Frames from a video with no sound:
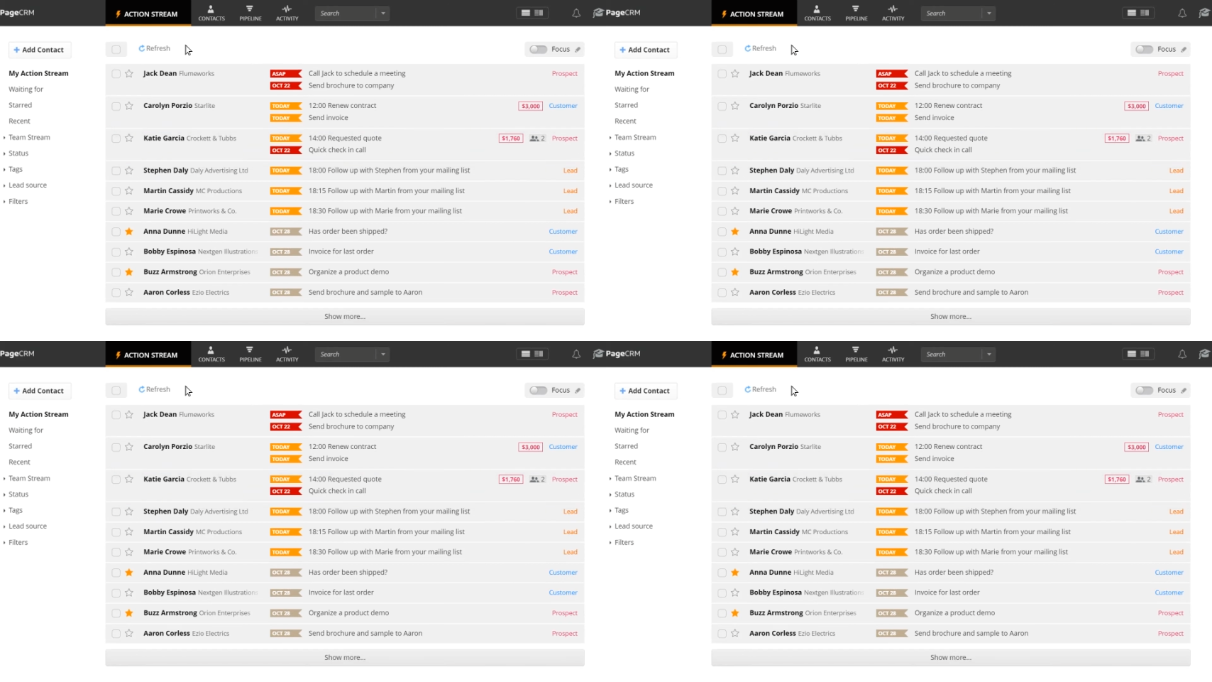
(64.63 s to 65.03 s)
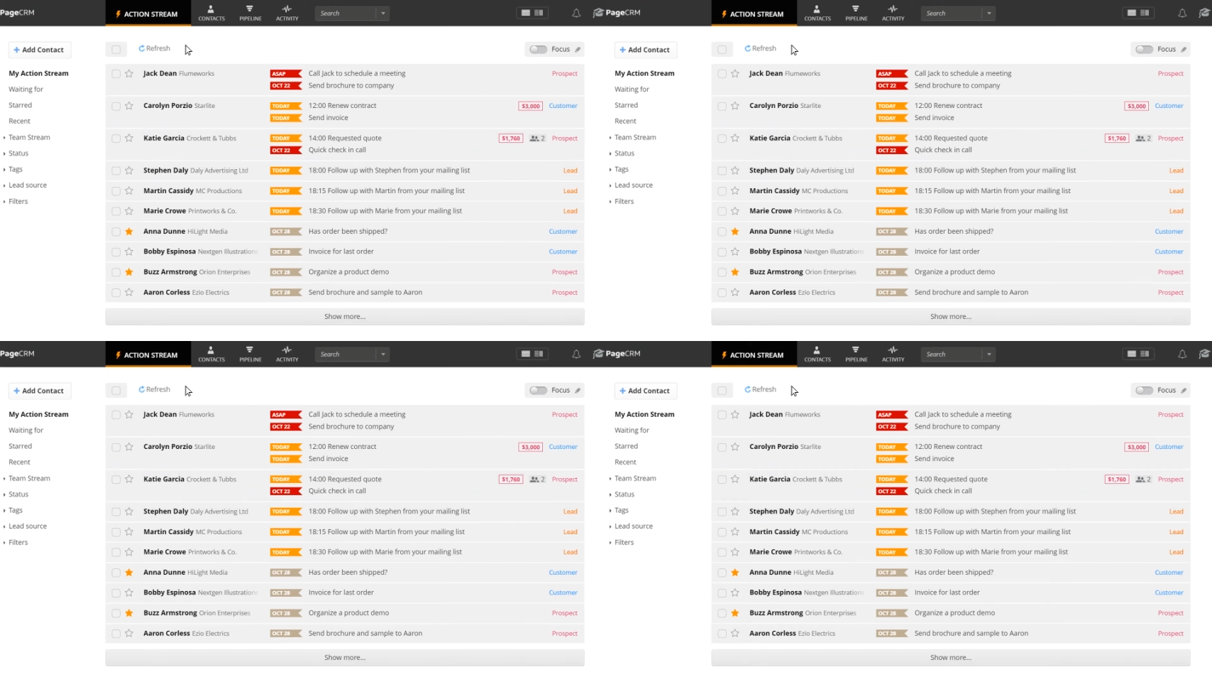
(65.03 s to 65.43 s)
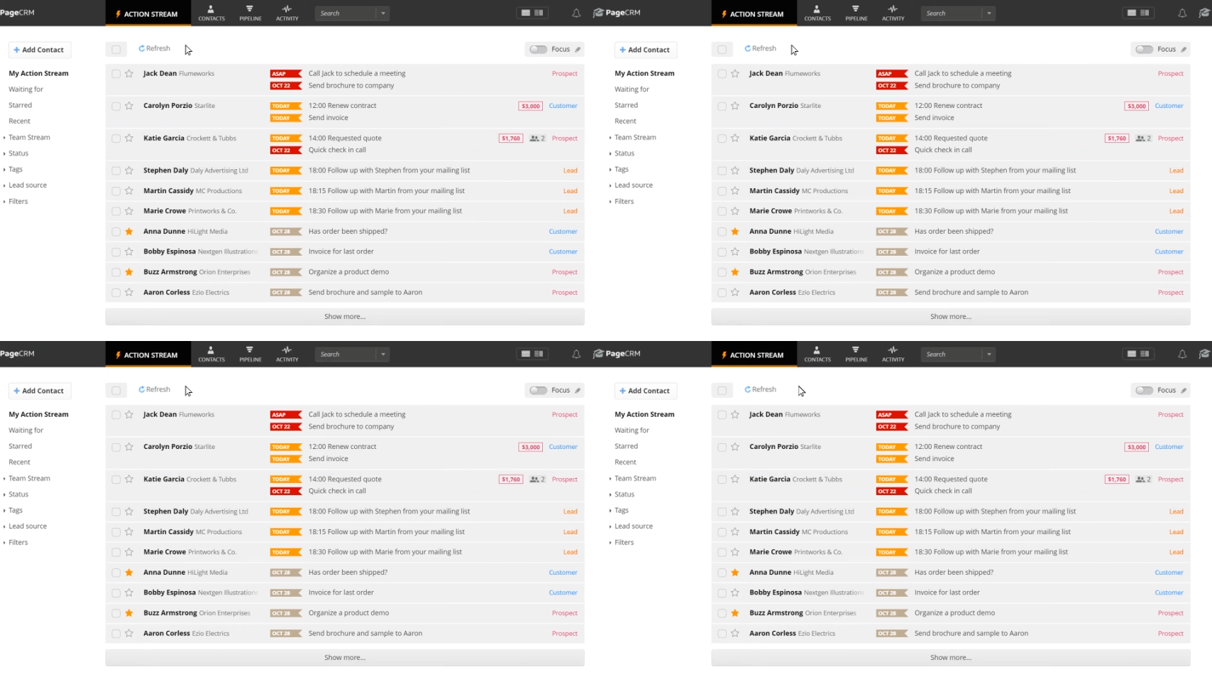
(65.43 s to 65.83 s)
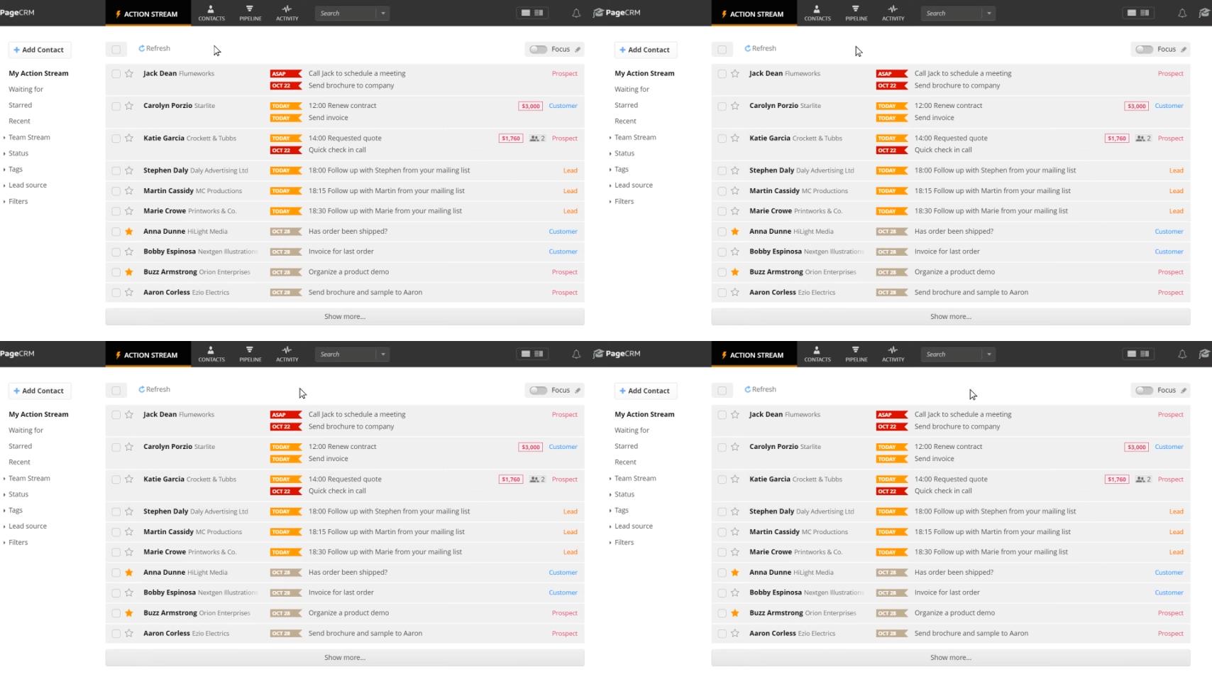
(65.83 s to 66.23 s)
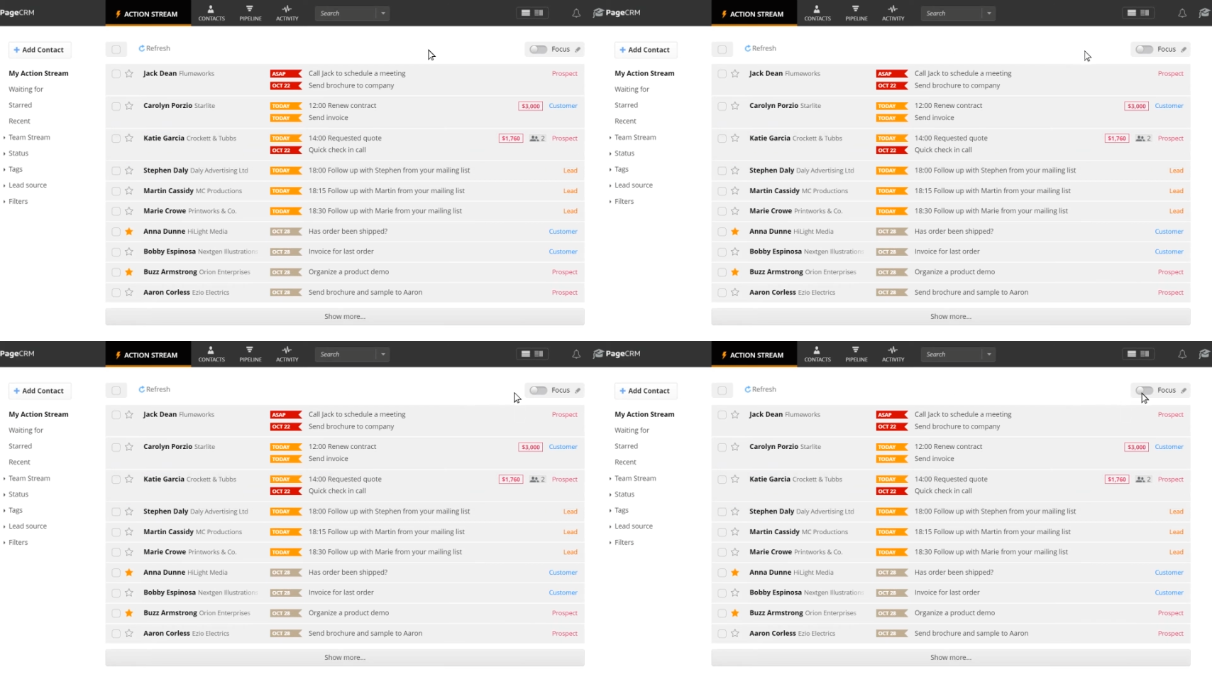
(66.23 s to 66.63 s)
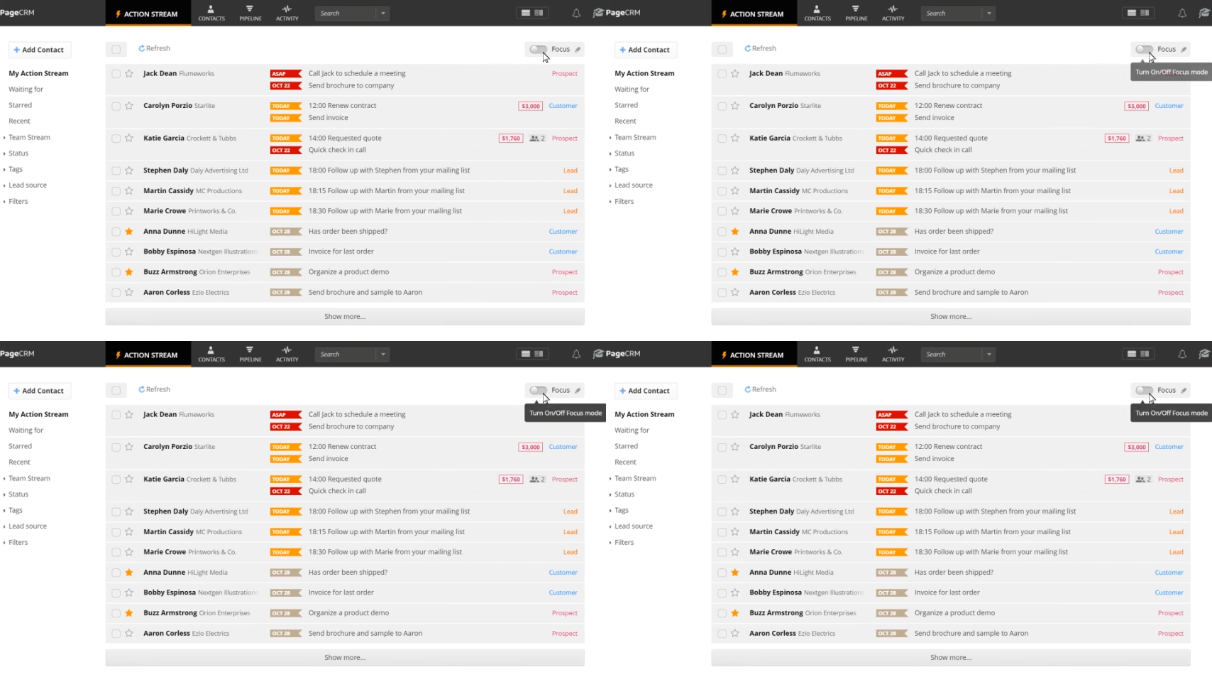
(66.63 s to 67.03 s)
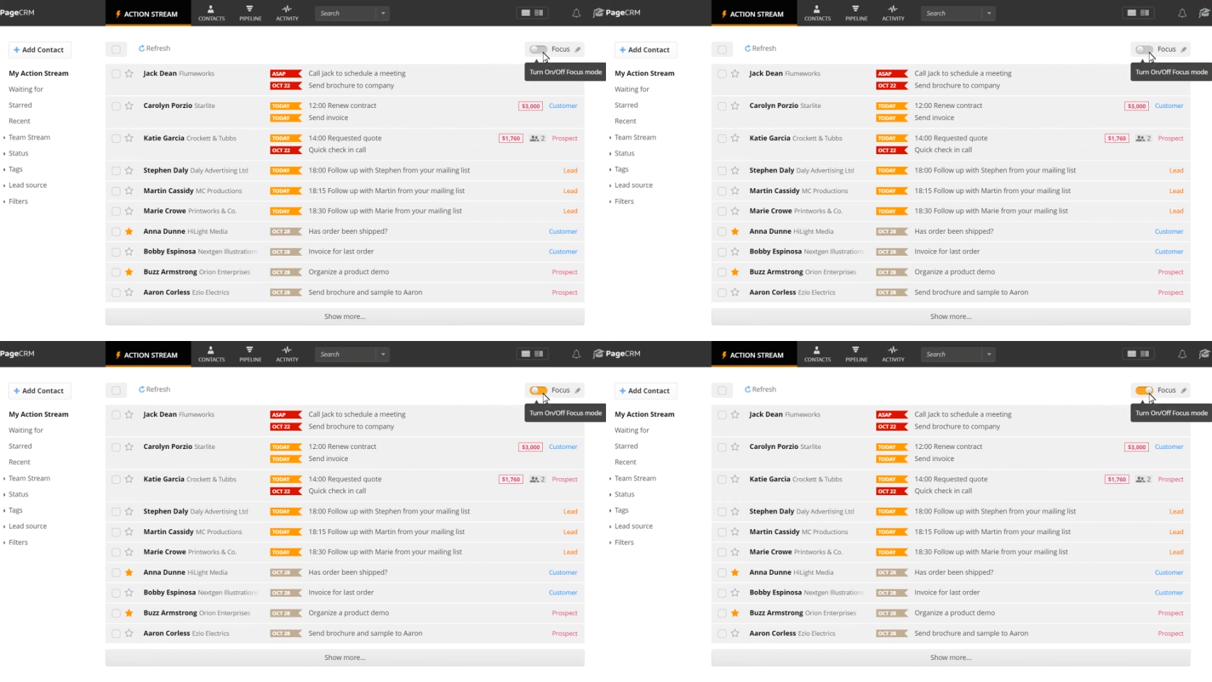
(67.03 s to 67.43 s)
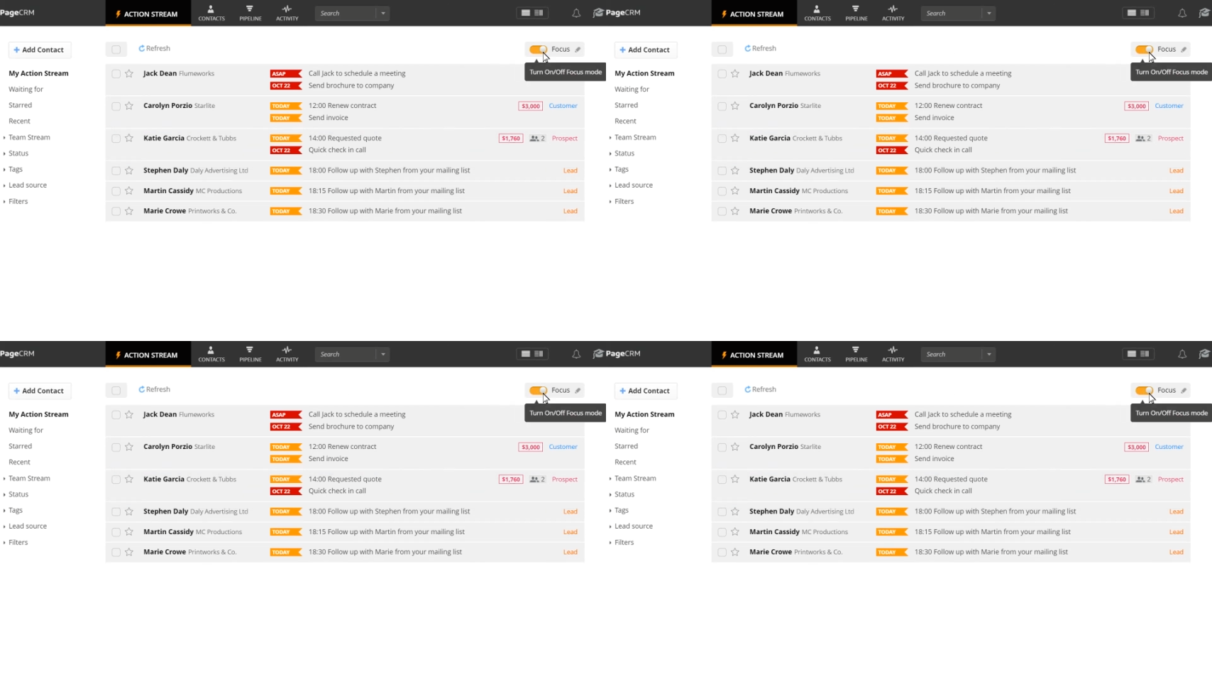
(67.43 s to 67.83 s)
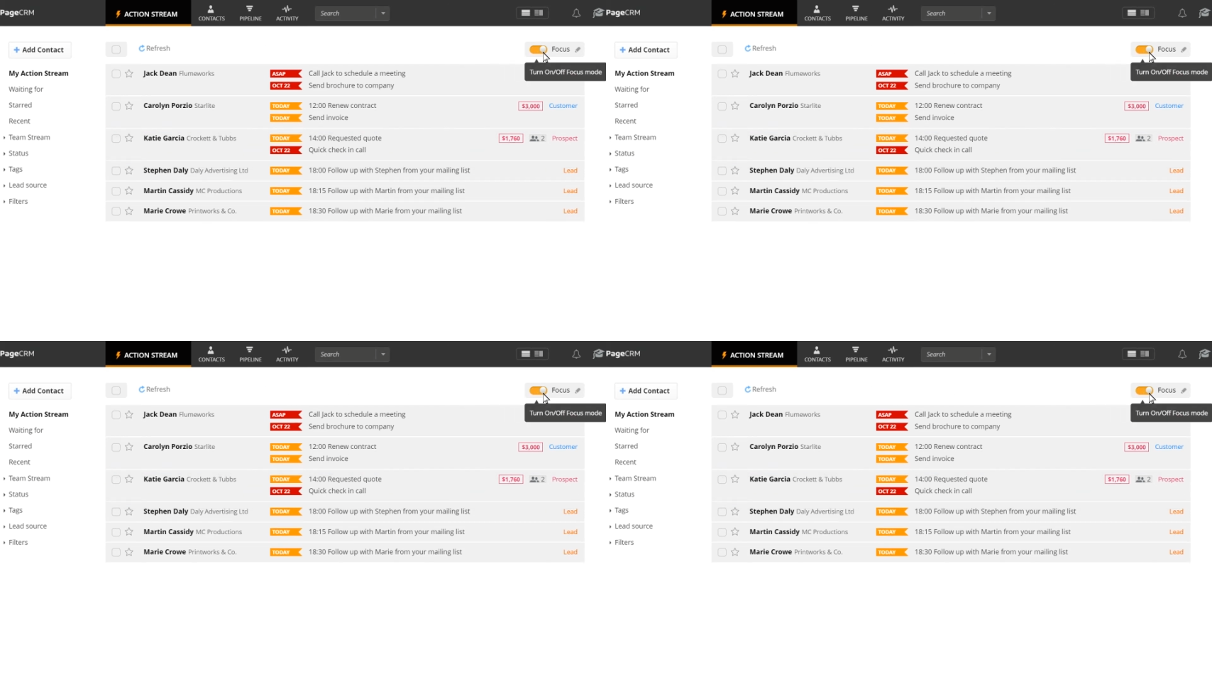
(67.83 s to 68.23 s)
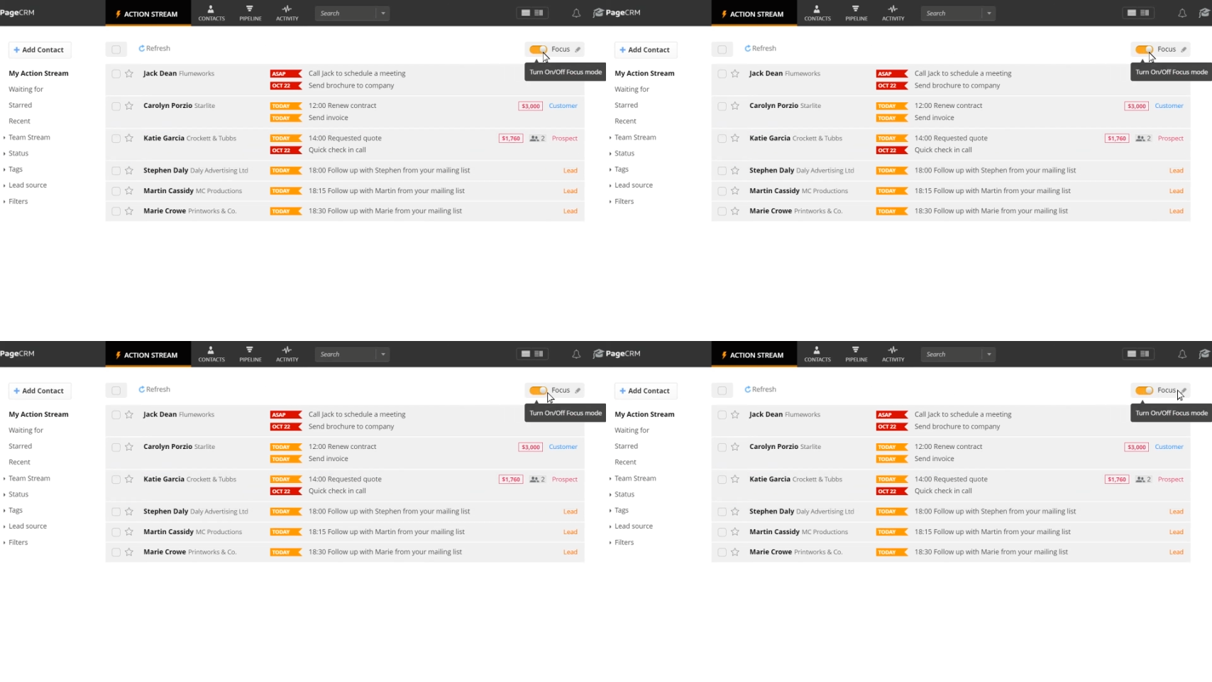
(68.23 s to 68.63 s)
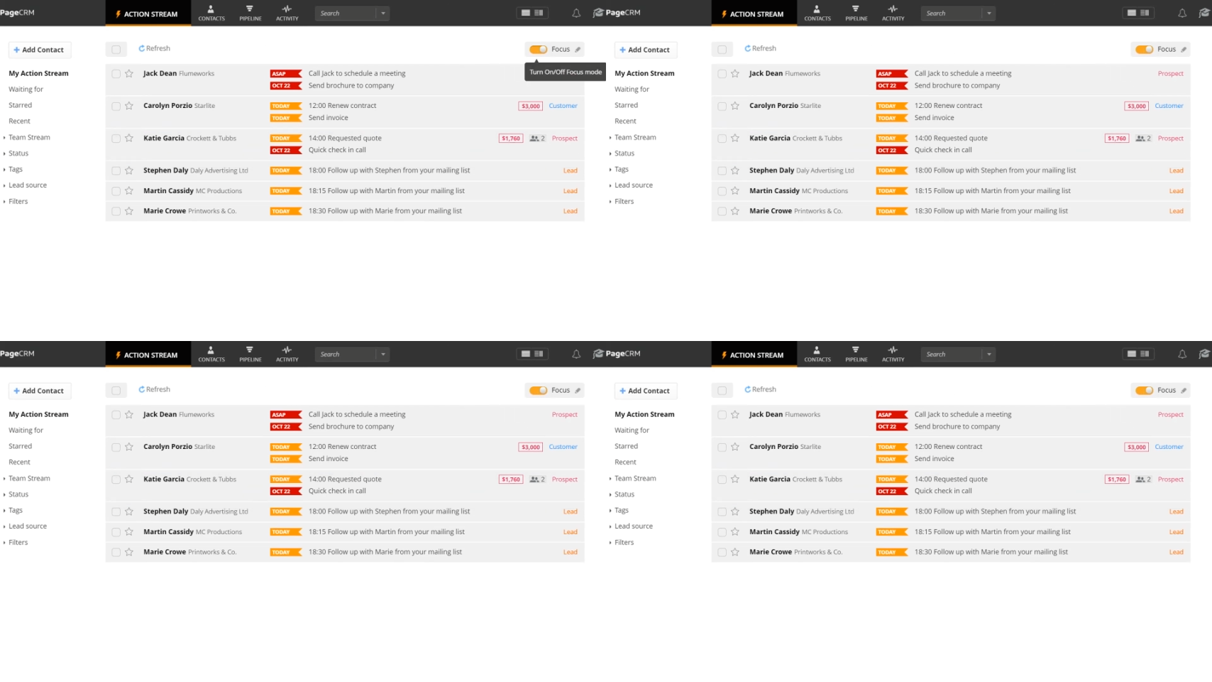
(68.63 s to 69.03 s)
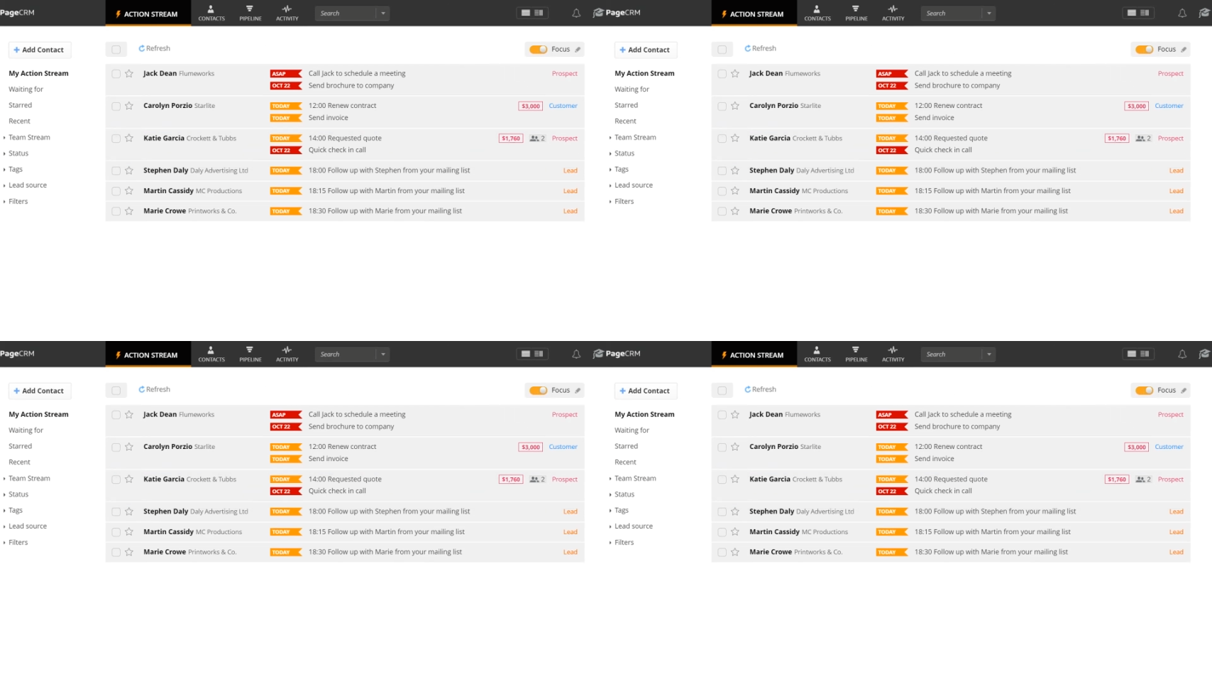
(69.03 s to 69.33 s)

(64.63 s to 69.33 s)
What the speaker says: [unreadable: no face in view]